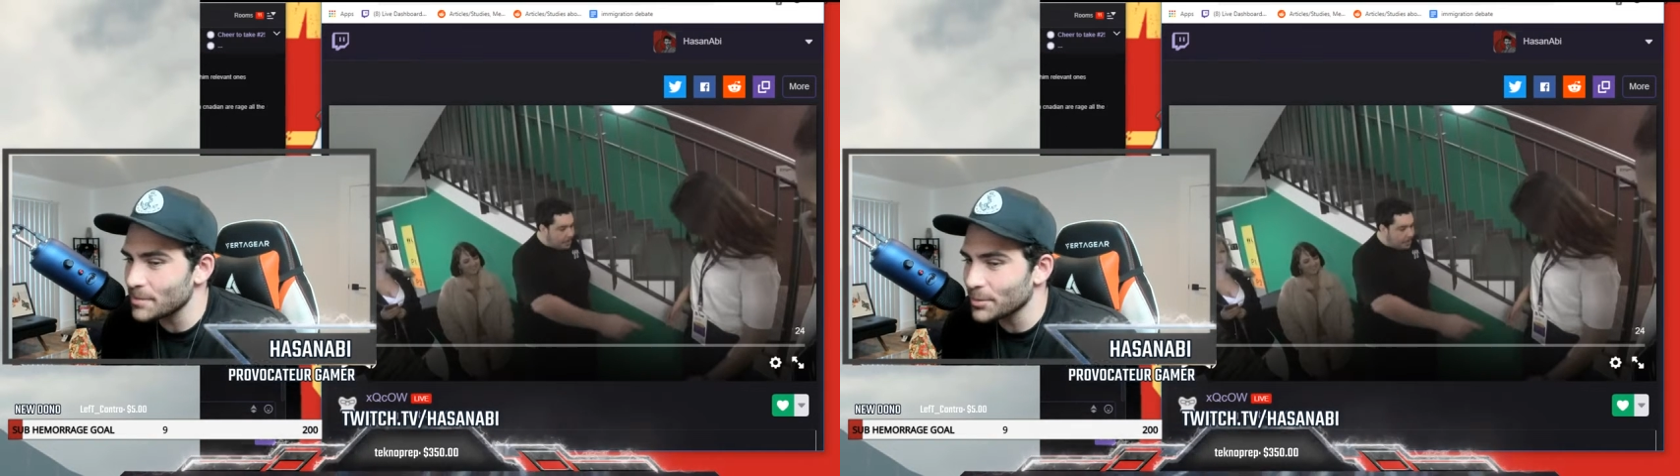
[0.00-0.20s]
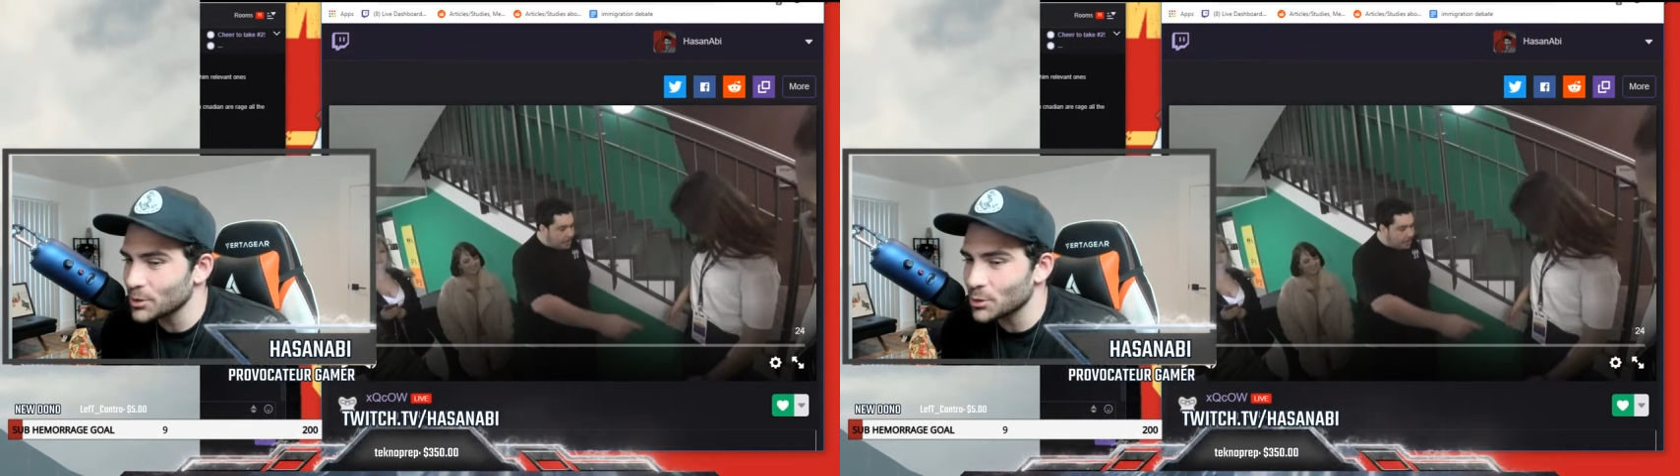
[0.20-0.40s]

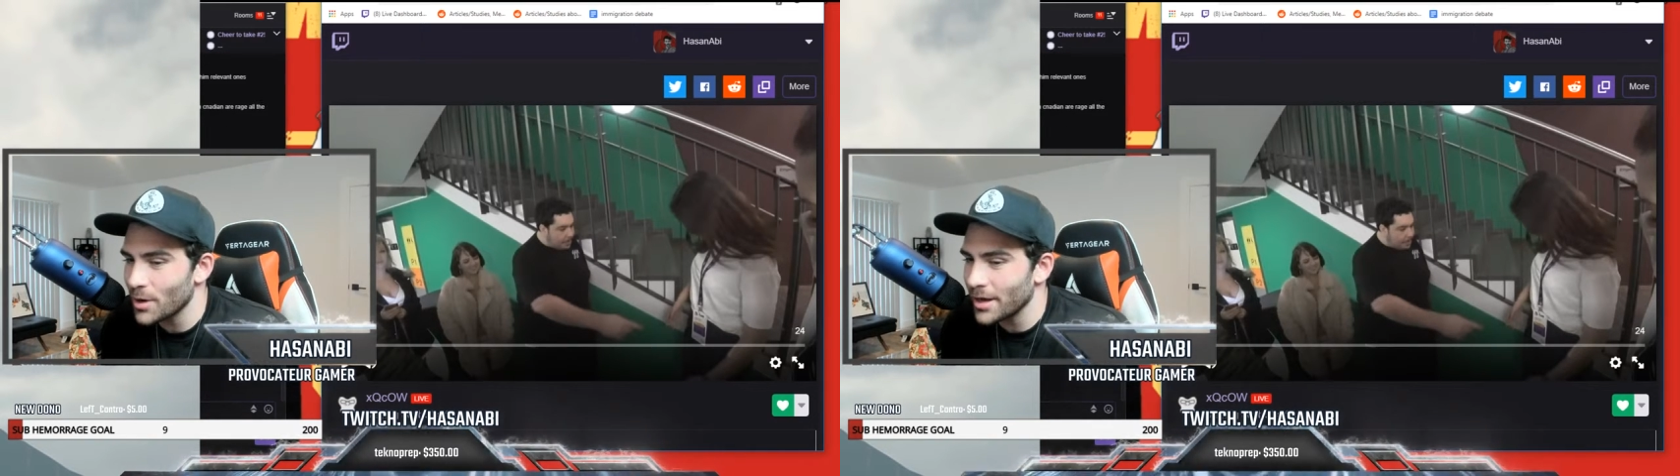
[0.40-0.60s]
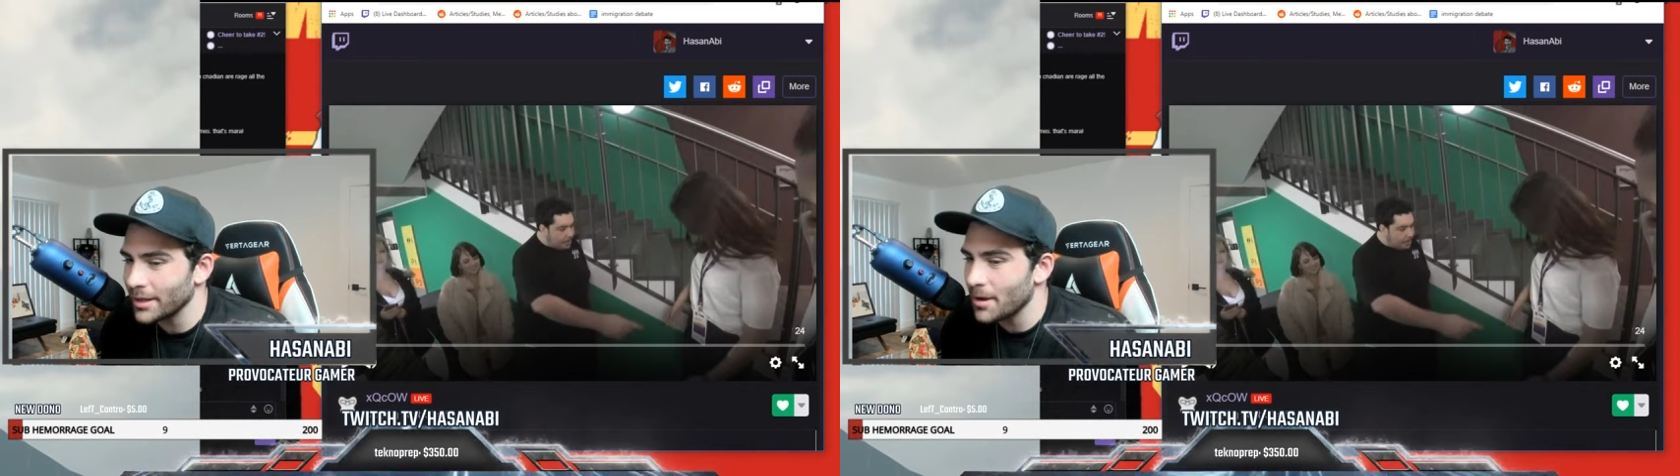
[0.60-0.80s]

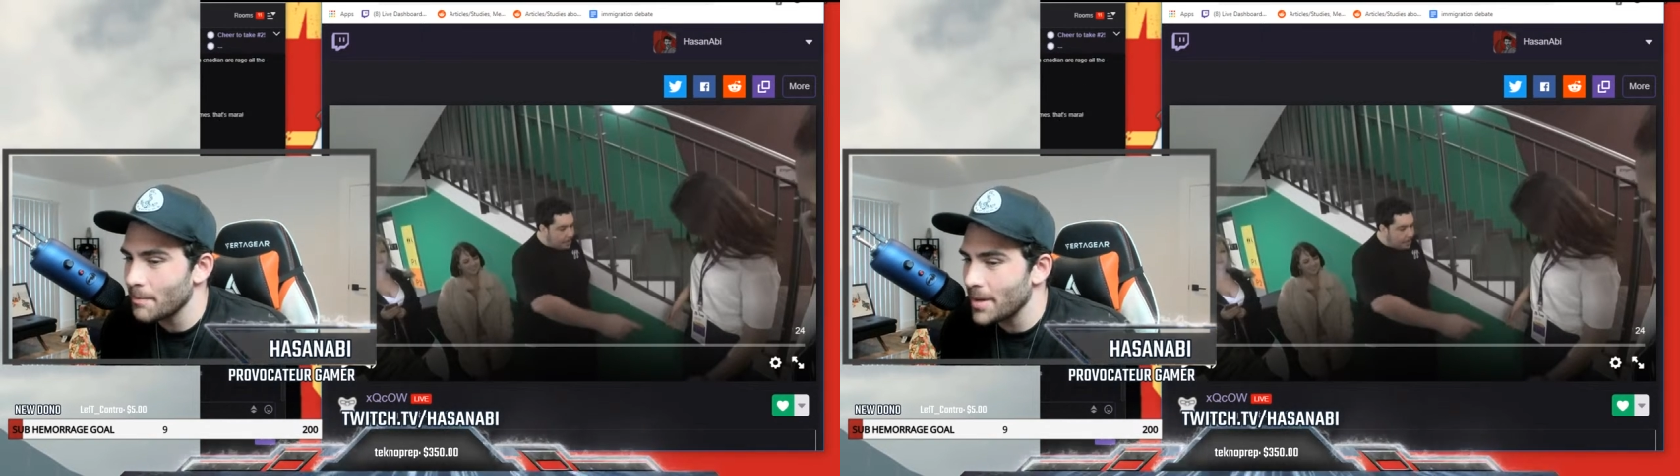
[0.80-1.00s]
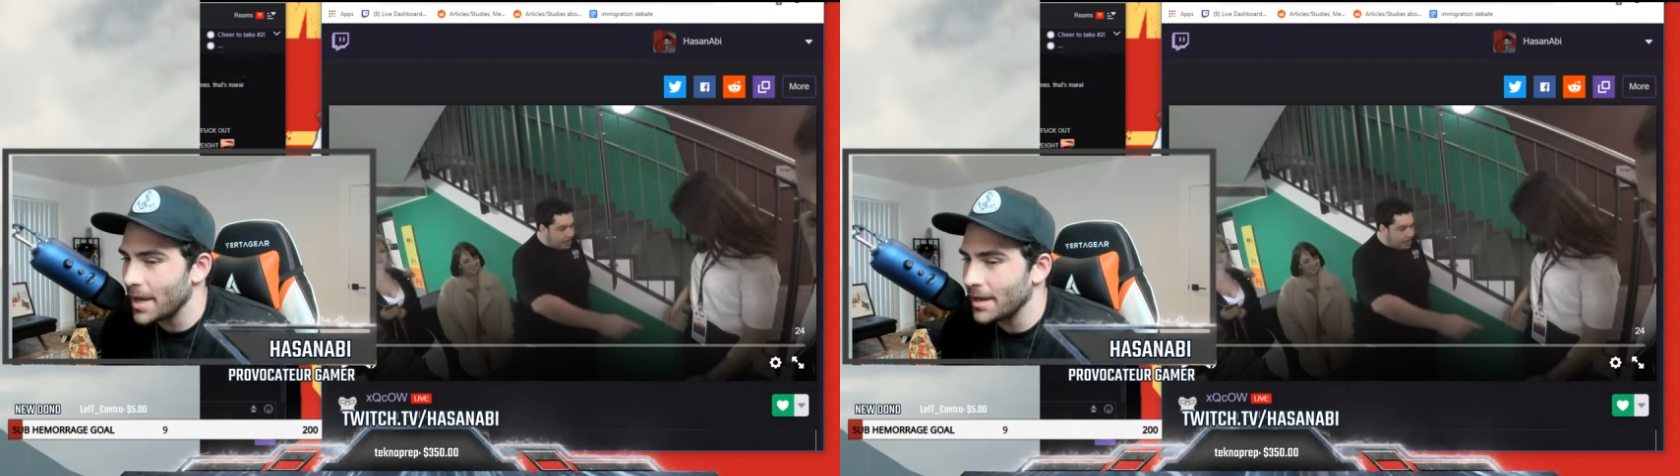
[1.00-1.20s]
portraying a
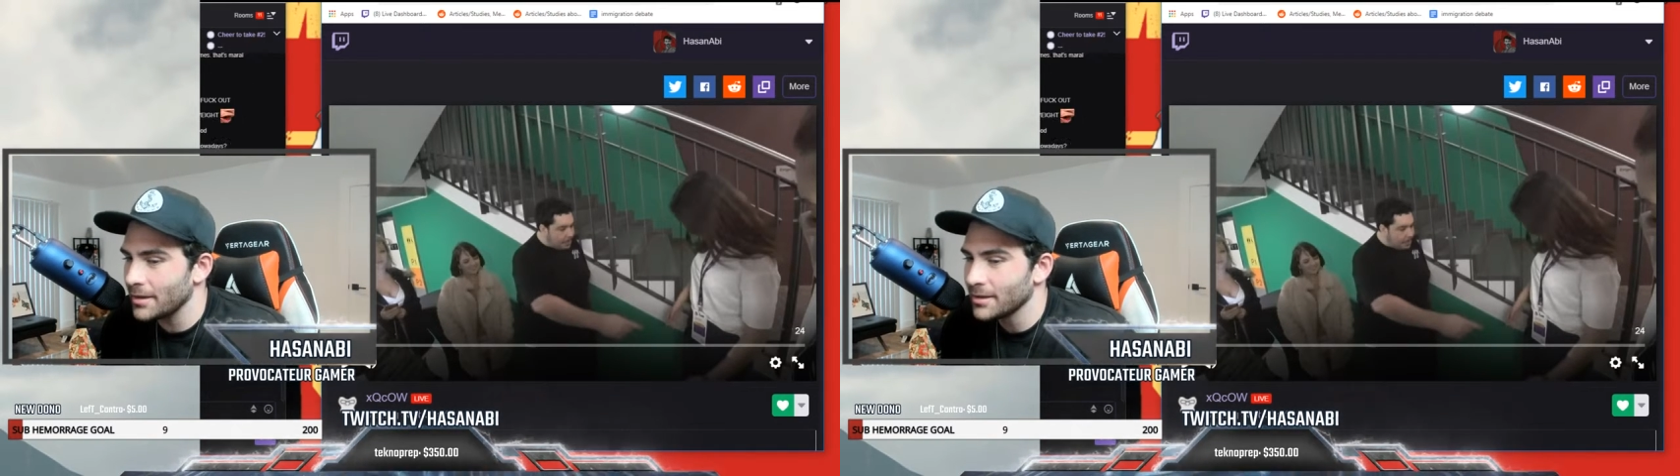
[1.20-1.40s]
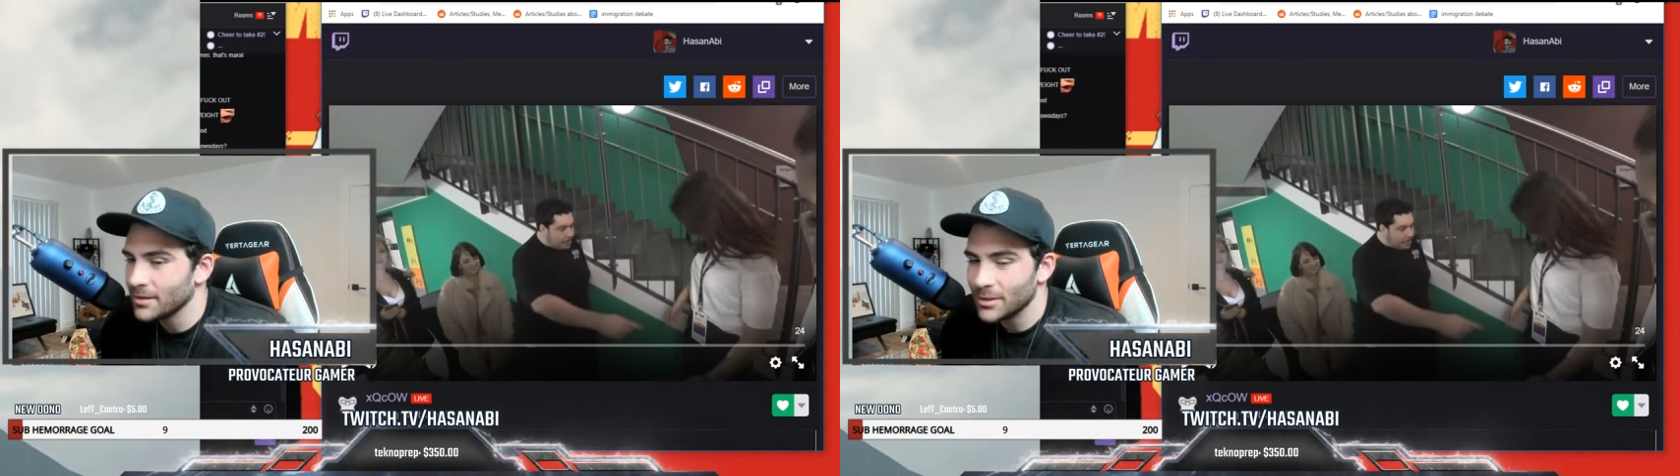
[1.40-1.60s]
man